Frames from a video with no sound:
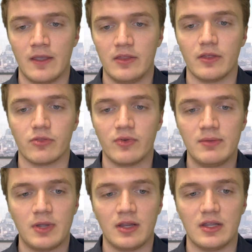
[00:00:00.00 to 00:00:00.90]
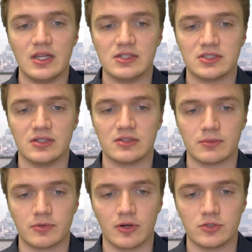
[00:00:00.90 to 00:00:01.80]
The three main keys to this
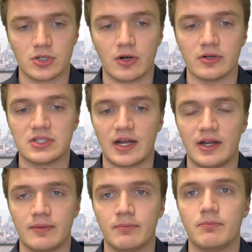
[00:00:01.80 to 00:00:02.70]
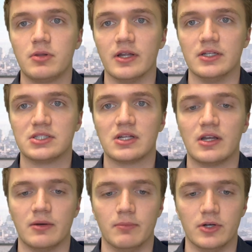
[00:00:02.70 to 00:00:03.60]
approach are time, place,
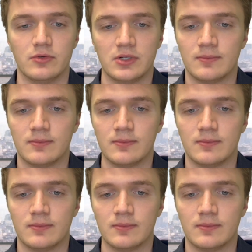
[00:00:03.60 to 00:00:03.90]
and mode.